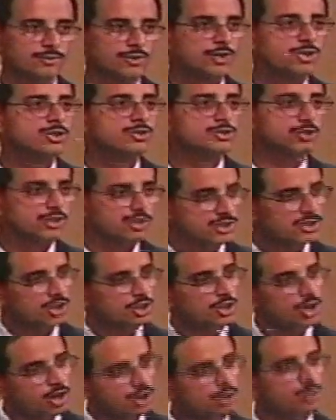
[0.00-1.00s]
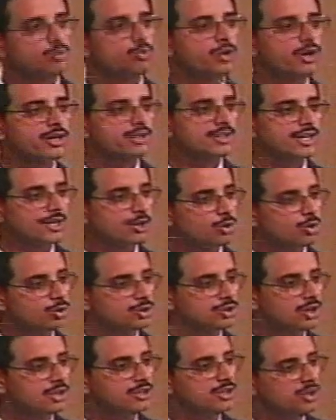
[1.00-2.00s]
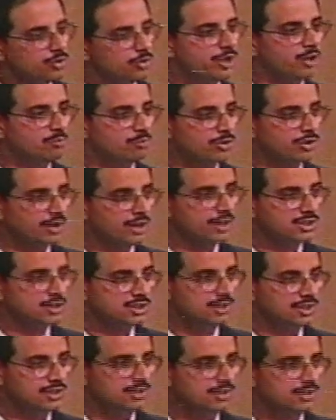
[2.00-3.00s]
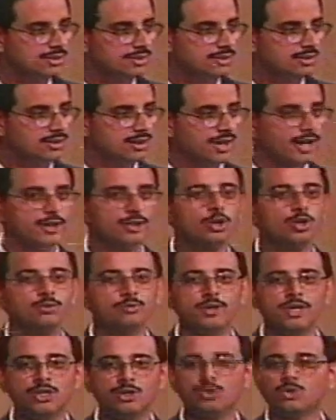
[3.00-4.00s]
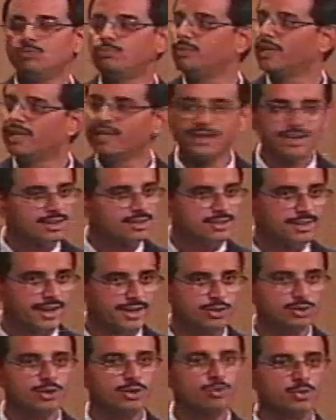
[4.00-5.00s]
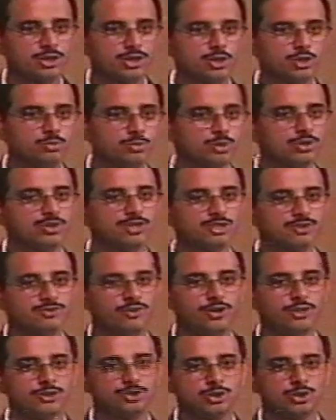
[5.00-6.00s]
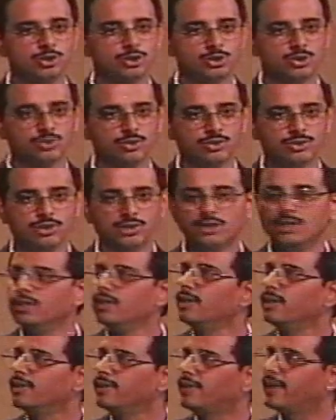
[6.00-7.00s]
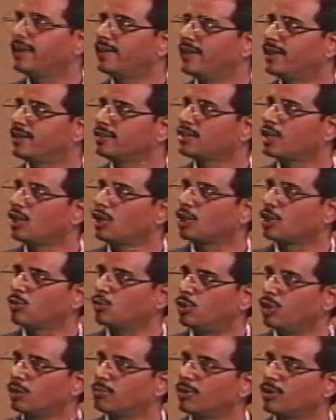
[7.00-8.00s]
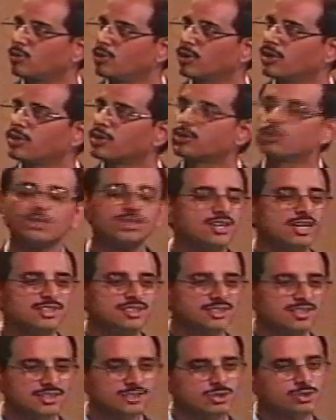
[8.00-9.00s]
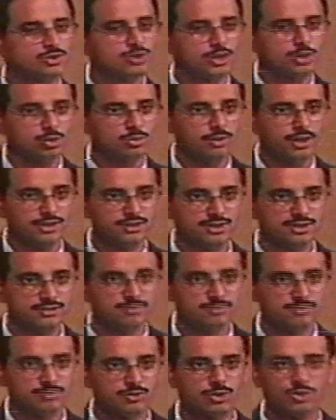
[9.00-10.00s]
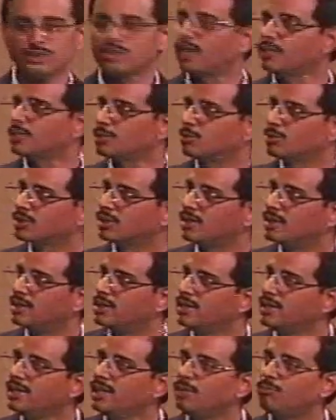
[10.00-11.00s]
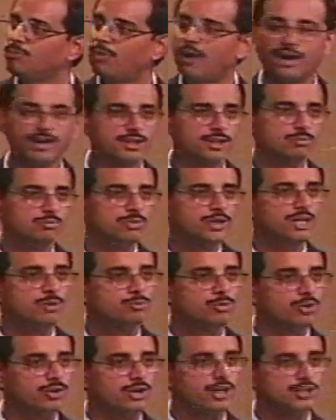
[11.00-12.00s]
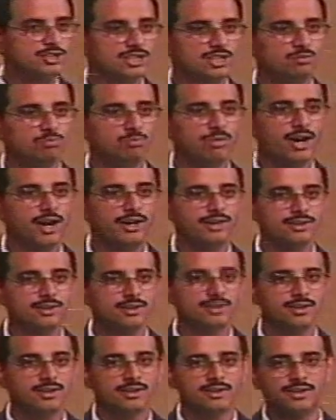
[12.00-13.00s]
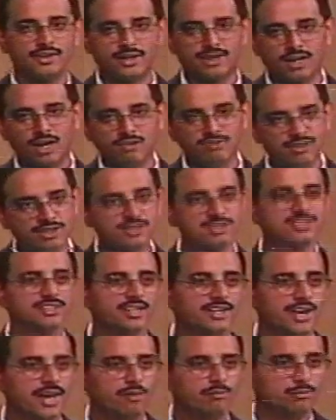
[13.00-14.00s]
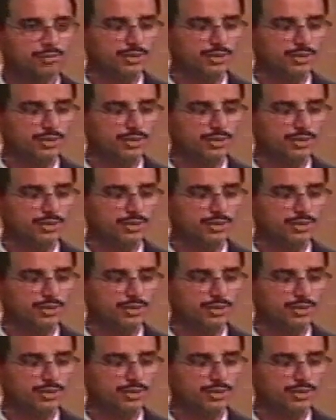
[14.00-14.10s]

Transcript: So there's a lot of work that goes on during production. I don't mean to belittle that, so I wanted to put this foil to you, that there is a lot of work, but we're not going to touch this today too much. We're going to touch about the early part, the pre-production part that governs the ramp.